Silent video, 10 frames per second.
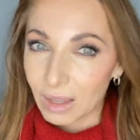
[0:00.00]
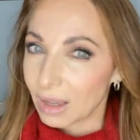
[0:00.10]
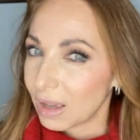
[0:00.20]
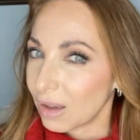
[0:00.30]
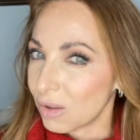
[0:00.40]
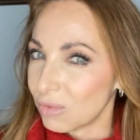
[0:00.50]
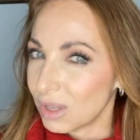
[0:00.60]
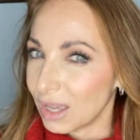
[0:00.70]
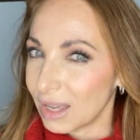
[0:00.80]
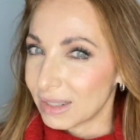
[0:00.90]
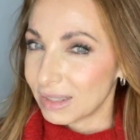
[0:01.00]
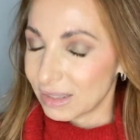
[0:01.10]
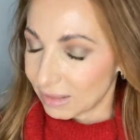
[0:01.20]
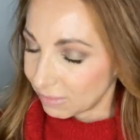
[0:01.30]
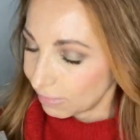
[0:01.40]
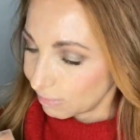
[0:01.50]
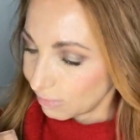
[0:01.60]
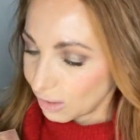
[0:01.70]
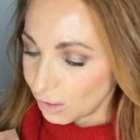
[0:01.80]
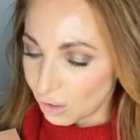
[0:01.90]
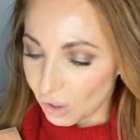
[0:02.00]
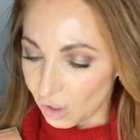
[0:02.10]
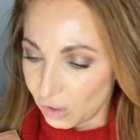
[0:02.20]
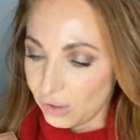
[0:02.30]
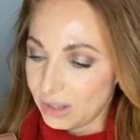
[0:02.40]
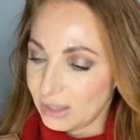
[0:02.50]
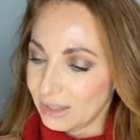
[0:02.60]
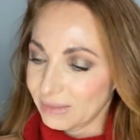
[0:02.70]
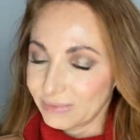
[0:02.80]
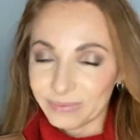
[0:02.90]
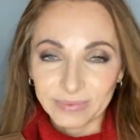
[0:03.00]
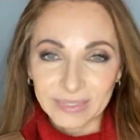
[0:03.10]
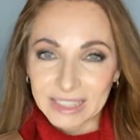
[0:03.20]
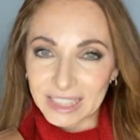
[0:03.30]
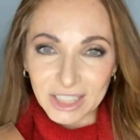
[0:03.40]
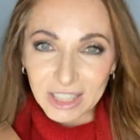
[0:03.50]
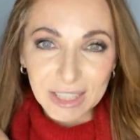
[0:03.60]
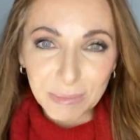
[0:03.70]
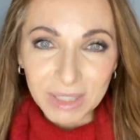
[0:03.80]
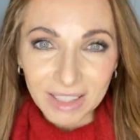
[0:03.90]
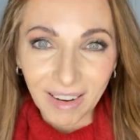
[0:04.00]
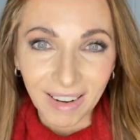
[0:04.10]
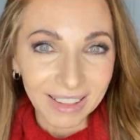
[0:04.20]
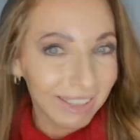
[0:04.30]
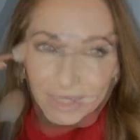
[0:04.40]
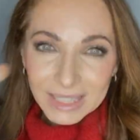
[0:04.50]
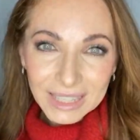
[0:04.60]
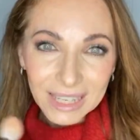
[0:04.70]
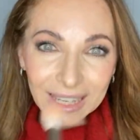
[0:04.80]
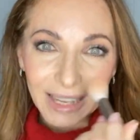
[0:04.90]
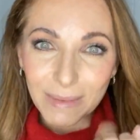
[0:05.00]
Oh yes, girls, get you some Scarlet. See, it